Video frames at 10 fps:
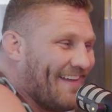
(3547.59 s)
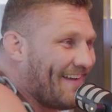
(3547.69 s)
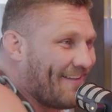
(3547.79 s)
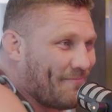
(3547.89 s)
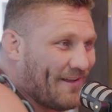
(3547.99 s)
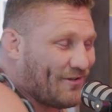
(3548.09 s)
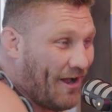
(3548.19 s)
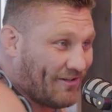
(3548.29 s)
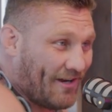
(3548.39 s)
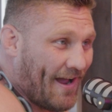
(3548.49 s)
Because me and
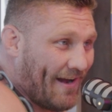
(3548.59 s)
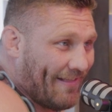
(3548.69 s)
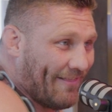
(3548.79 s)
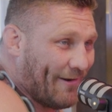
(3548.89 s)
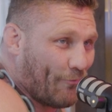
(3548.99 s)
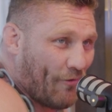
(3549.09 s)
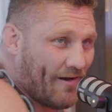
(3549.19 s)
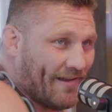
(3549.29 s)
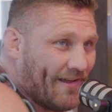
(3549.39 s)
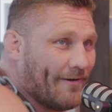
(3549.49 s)
Cha-Cha had a little
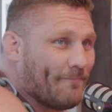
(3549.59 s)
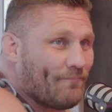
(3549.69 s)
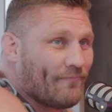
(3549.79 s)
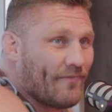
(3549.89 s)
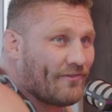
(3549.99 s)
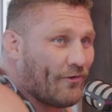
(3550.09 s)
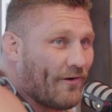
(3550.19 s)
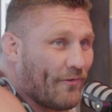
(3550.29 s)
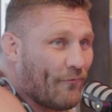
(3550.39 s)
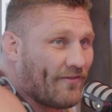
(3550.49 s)
run-in
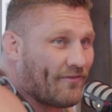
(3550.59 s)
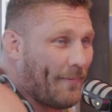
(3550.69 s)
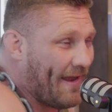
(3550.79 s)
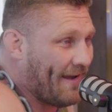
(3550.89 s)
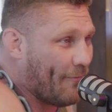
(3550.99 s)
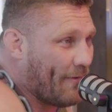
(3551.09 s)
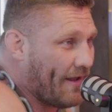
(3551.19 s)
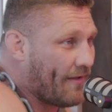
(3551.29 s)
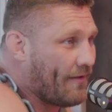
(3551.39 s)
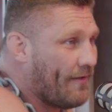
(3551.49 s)
during WrestleMania
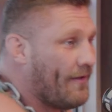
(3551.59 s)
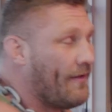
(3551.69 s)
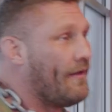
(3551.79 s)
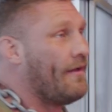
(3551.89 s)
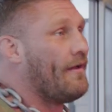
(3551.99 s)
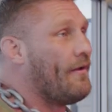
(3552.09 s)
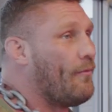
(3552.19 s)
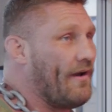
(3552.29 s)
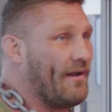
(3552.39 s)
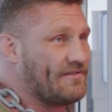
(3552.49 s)
week
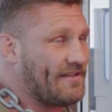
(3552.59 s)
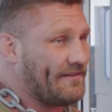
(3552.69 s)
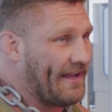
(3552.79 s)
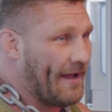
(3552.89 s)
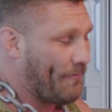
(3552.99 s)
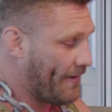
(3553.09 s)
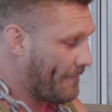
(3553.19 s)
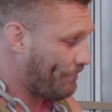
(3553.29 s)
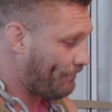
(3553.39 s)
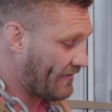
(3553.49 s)
when it was in
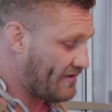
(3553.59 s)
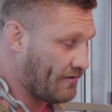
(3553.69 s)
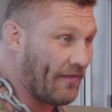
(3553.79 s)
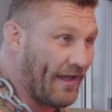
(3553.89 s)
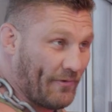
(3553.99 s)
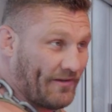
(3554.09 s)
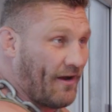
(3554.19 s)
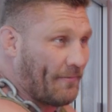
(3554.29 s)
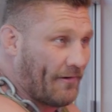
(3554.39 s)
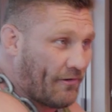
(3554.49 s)
Tampa. So like we
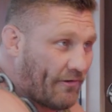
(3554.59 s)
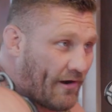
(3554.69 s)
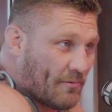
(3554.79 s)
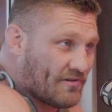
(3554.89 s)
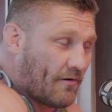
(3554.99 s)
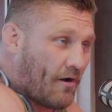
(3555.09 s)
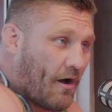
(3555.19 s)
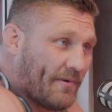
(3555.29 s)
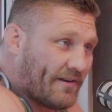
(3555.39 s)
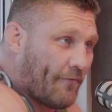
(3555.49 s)
talked about earlier, I was on
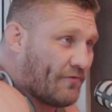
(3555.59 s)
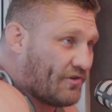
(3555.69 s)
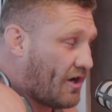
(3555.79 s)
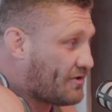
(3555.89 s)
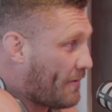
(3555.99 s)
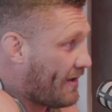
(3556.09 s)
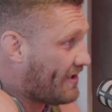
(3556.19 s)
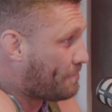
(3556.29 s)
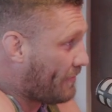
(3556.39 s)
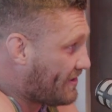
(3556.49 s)
commentary for Josh
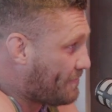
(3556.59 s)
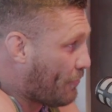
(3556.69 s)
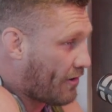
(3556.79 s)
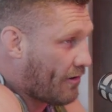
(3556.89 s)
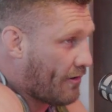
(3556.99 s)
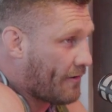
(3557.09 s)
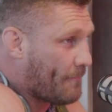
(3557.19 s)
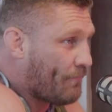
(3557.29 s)
Barnett's Bloodsport card.